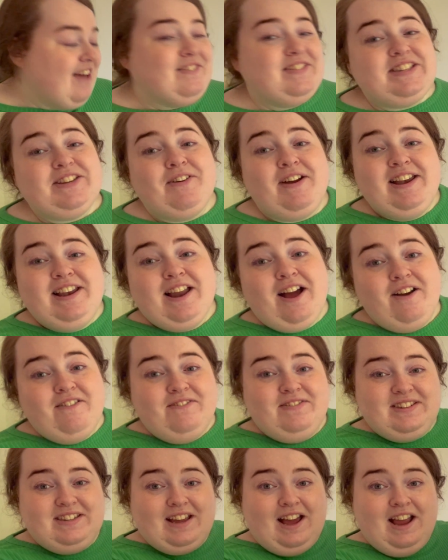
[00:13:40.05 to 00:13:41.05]
So I
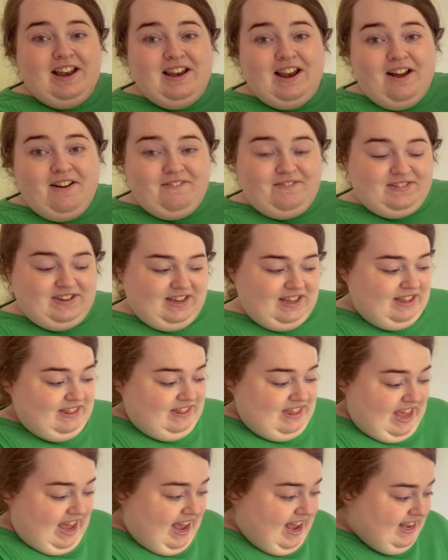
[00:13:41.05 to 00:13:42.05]
loved
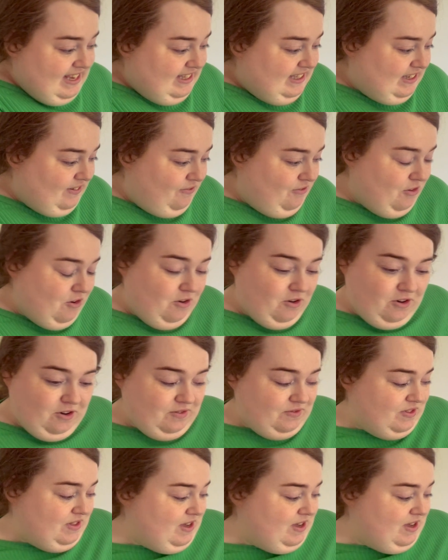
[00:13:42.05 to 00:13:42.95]
this for